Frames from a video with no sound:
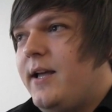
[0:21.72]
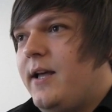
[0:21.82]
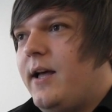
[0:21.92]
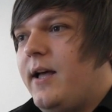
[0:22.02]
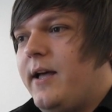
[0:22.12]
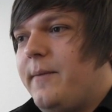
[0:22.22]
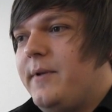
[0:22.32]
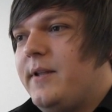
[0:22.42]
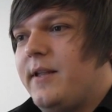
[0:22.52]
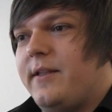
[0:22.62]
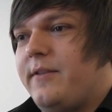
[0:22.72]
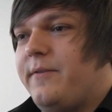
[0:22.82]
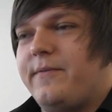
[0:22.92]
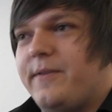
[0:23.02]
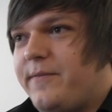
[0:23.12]

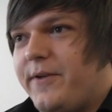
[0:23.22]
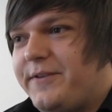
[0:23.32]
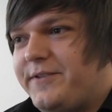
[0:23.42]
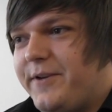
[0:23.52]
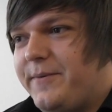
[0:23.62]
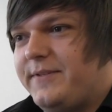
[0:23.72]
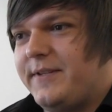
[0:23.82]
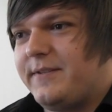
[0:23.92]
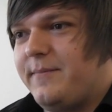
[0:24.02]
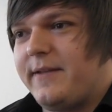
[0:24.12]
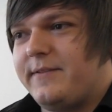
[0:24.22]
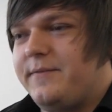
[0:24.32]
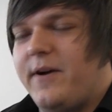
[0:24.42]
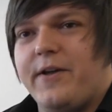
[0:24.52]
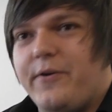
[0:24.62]
The first year was just a
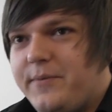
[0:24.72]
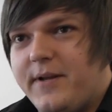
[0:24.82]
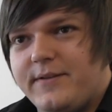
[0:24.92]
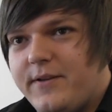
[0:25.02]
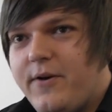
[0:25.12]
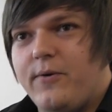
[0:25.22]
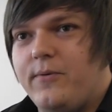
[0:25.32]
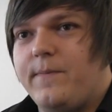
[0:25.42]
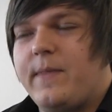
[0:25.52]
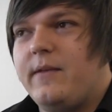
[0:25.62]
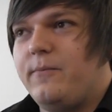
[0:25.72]
massive eye-opener to the whole